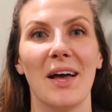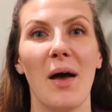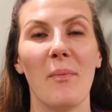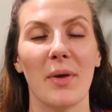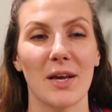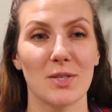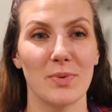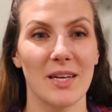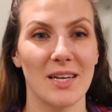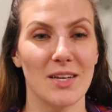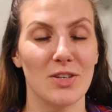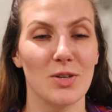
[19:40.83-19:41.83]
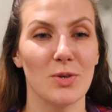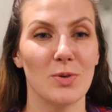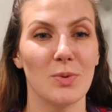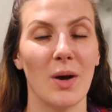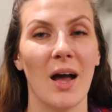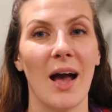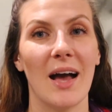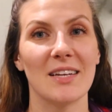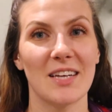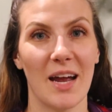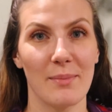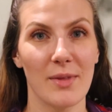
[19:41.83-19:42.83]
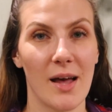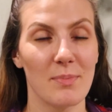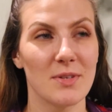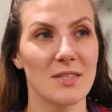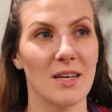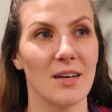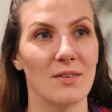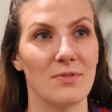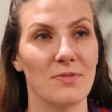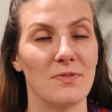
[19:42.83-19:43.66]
because we need to do a time lapse of